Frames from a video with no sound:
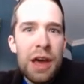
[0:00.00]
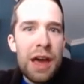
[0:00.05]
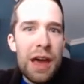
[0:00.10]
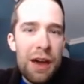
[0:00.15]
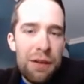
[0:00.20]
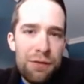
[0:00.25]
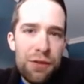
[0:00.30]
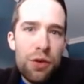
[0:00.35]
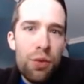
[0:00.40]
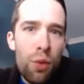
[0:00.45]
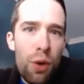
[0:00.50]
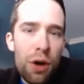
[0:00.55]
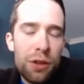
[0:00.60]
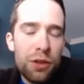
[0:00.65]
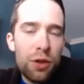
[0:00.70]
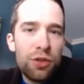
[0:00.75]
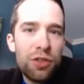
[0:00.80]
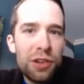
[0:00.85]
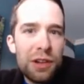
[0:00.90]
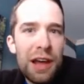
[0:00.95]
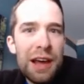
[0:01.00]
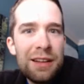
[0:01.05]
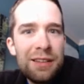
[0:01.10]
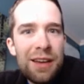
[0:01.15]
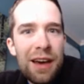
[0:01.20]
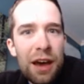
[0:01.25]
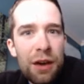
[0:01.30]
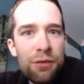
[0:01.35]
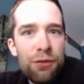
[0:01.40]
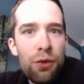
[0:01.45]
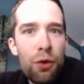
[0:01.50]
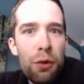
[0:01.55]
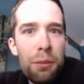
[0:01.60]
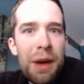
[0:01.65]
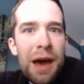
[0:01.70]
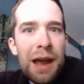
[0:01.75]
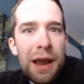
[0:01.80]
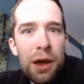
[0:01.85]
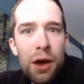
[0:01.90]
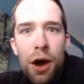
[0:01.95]
If you want those LaTeX
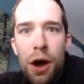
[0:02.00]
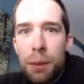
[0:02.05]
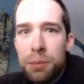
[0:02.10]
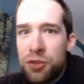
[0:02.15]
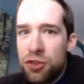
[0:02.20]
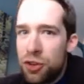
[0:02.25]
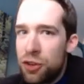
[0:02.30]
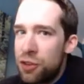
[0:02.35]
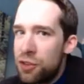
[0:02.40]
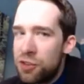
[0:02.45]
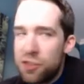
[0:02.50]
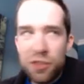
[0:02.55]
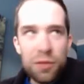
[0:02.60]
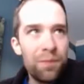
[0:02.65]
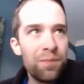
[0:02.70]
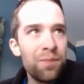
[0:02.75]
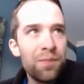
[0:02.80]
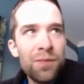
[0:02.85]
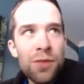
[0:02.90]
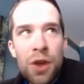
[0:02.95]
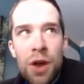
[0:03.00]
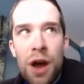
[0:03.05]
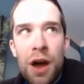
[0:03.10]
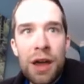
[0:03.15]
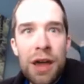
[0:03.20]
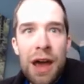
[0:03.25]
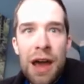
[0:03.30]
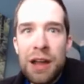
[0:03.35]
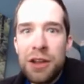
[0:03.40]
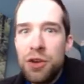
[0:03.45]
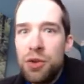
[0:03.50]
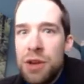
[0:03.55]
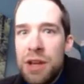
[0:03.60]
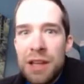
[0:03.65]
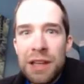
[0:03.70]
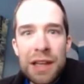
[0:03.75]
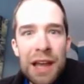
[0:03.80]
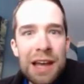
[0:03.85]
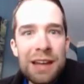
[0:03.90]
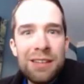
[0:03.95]
formatting options, again, you
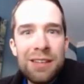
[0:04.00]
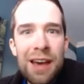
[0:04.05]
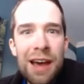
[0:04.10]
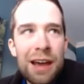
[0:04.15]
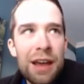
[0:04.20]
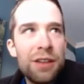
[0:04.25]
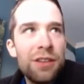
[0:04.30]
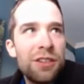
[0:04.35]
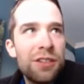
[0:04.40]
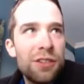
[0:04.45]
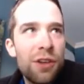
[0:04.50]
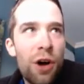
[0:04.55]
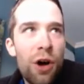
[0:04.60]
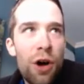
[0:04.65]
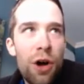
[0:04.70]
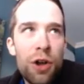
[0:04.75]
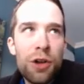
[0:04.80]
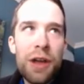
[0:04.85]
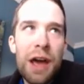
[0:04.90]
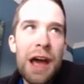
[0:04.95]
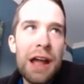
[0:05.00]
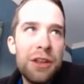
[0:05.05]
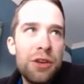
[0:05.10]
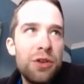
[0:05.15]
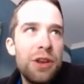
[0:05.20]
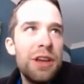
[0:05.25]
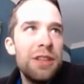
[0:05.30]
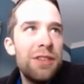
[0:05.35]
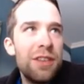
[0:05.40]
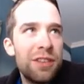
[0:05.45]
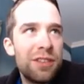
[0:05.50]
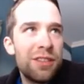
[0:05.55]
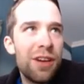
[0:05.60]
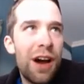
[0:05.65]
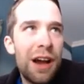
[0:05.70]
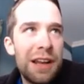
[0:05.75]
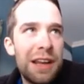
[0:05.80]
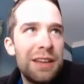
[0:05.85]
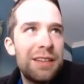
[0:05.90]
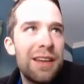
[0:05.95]
need LaTeX installed and you need this
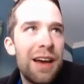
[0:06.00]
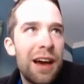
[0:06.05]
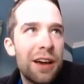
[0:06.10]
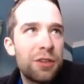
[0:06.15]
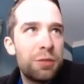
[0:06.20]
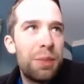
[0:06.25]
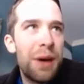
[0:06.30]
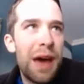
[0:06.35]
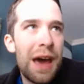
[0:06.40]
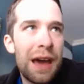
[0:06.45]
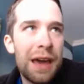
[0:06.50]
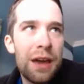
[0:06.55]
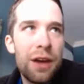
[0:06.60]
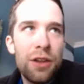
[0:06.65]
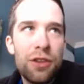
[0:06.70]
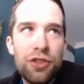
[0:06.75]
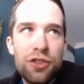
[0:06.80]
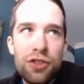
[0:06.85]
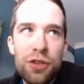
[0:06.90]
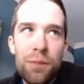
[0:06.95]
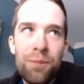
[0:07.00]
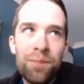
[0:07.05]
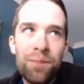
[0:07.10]
TinyTex package.